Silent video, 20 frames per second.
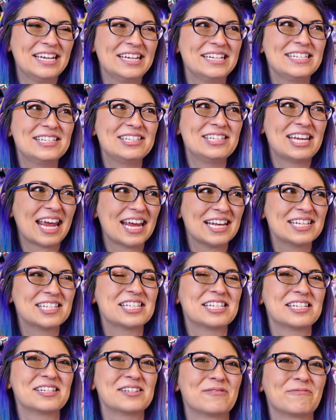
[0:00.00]
it
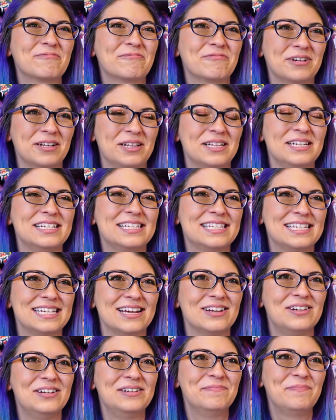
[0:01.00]
tastes really
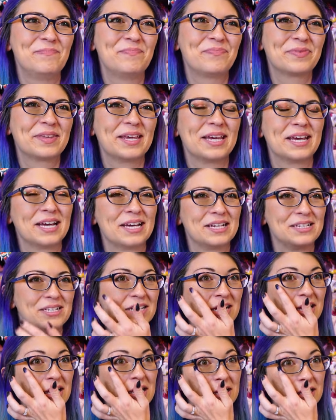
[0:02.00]
stale
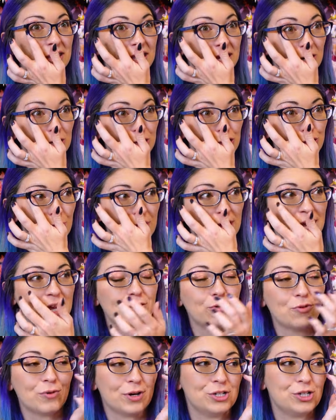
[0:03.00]
and they are dry,
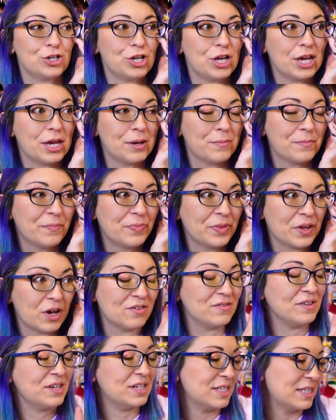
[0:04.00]
crunchy,
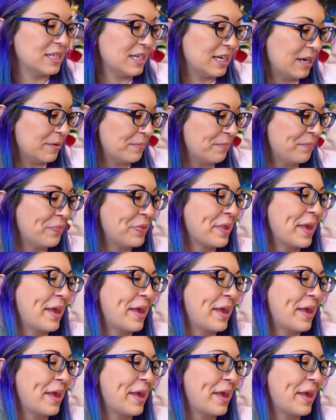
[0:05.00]
obviously.